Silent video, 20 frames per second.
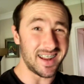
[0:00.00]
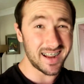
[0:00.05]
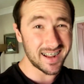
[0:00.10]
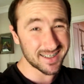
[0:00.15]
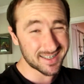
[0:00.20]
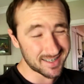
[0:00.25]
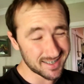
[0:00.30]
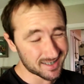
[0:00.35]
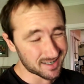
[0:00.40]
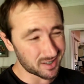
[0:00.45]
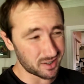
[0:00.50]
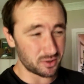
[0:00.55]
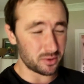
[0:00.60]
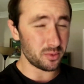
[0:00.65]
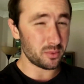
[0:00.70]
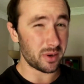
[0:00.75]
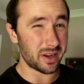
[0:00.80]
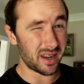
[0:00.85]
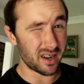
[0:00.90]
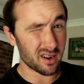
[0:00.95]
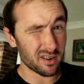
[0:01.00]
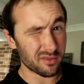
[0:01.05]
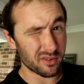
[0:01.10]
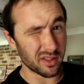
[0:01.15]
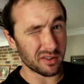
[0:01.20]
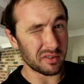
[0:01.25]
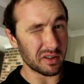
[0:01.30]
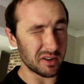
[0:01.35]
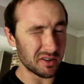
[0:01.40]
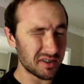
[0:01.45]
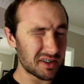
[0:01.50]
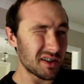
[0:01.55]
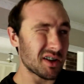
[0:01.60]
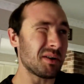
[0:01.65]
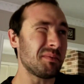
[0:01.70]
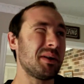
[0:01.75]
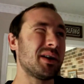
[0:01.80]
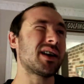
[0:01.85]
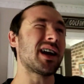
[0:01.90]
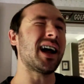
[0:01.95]
dances to do here for the video. This is
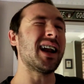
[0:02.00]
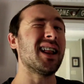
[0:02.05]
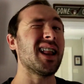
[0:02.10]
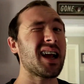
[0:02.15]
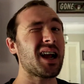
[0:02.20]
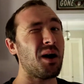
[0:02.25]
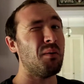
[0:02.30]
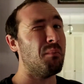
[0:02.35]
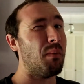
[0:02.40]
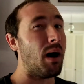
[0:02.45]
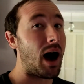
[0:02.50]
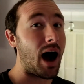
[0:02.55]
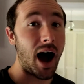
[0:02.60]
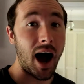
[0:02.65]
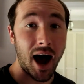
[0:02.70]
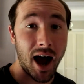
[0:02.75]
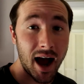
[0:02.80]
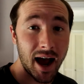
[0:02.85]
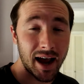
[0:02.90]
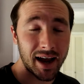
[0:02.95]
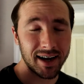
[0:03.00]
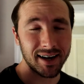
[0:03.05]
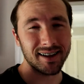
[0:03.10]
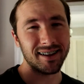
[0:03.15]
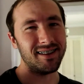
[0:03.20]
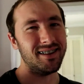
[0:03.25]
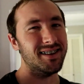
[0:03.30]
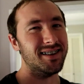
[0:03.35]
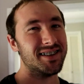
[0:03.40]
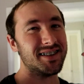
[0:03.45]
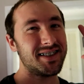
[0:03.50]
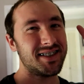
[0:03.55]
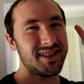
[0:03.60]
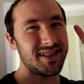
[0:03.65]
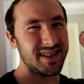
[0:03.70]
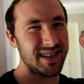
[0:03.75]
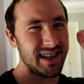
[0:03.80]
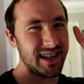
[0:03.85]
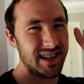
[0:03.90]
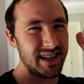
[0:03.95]
gonna be kind of like a behind the
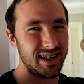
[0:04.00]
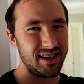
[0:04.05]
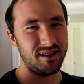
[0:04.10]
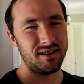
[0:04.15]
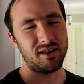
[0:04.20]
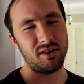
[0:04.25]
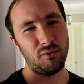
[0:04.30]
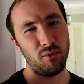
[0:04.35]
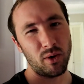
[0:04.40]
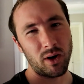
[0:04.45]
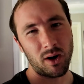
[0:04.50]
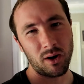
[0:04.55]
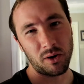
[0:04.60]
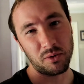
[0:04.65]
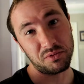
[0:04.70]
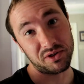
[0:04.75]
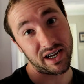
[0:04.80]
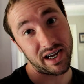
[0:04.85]
scenes of what all goes